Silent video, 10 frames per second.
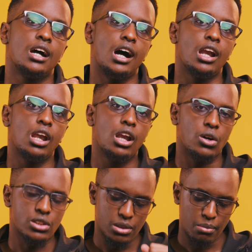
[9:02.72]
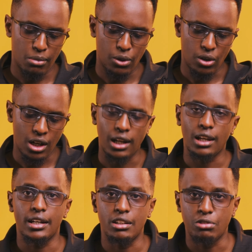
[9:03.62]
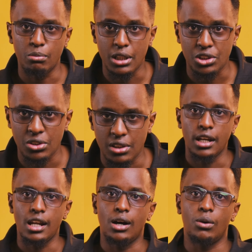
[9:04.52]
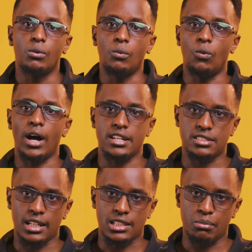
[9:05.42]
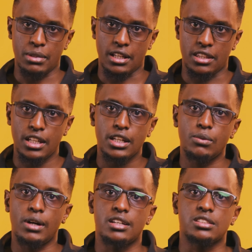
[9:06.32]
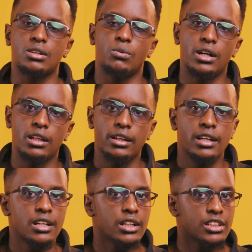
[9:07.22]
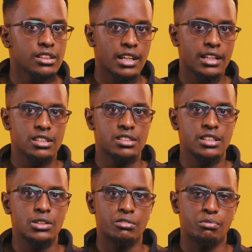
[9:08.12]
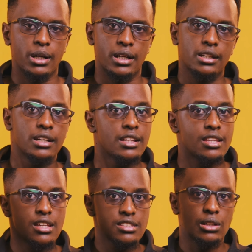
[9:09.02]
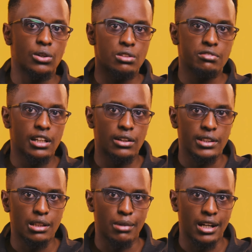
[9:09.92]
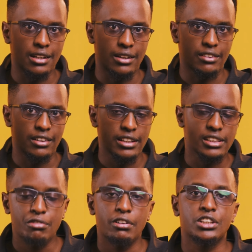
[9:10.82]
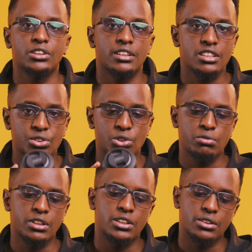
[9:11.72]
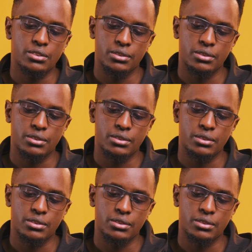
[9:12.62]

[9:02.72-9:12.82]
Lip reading: a lot more color information. Now, why is that a big thing, you ask? Well, just like this scene of mine, there's a lot of yellow in the background, right? If I shot this YouTube video,